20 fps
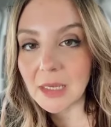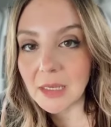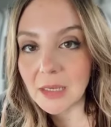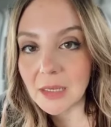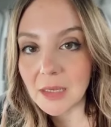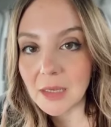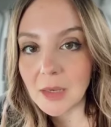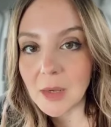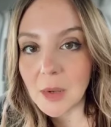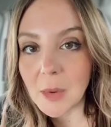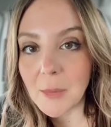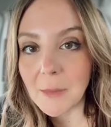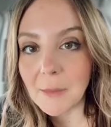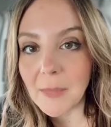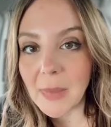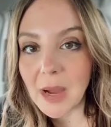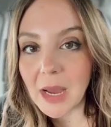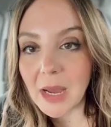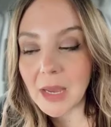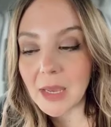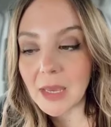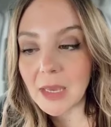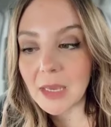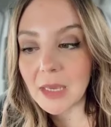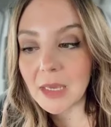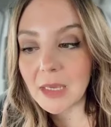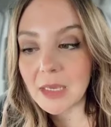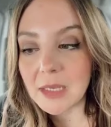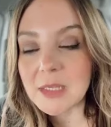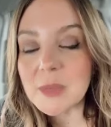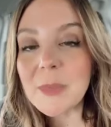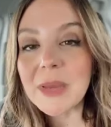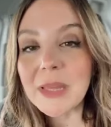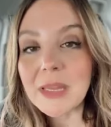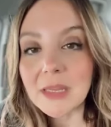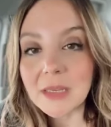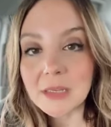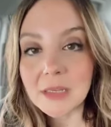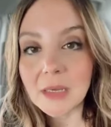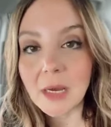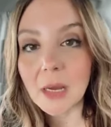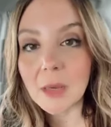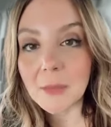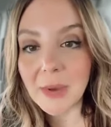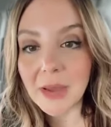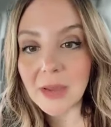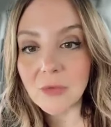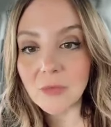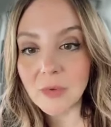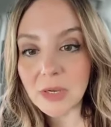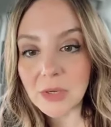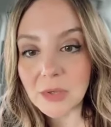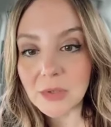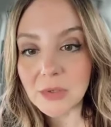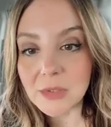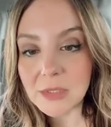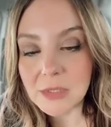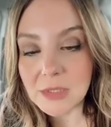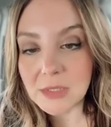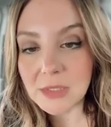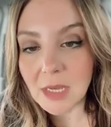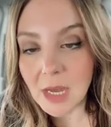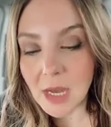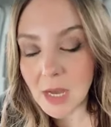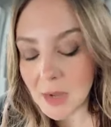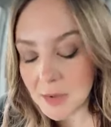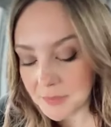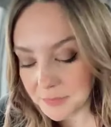it's pinned on my Reels.